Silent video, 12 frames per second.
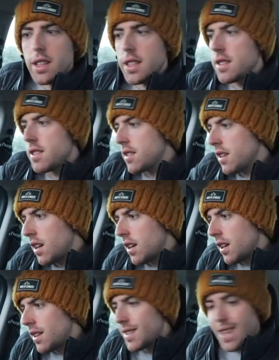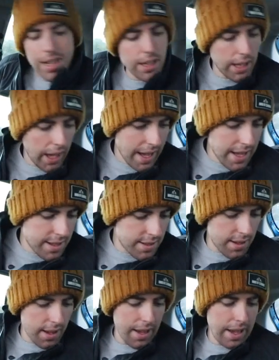It's exactly
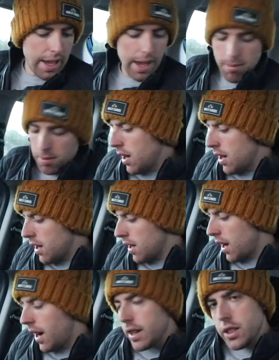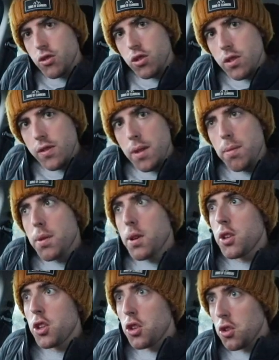8 a.m. I drove up
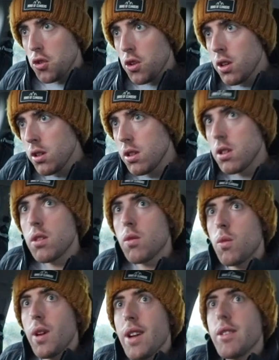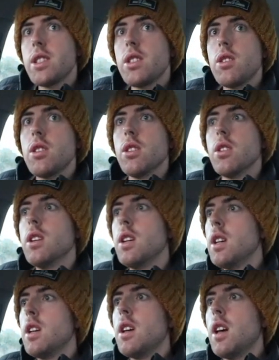here, and where is here?
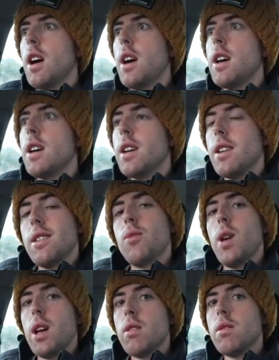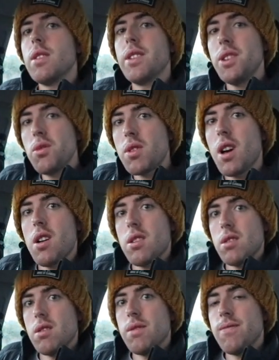Well,
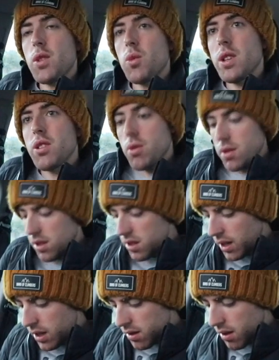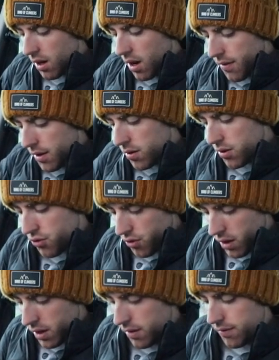Newcastle, which was a 6.5 hour
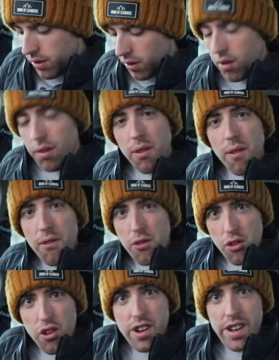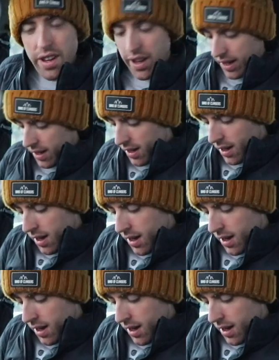drive on Friday.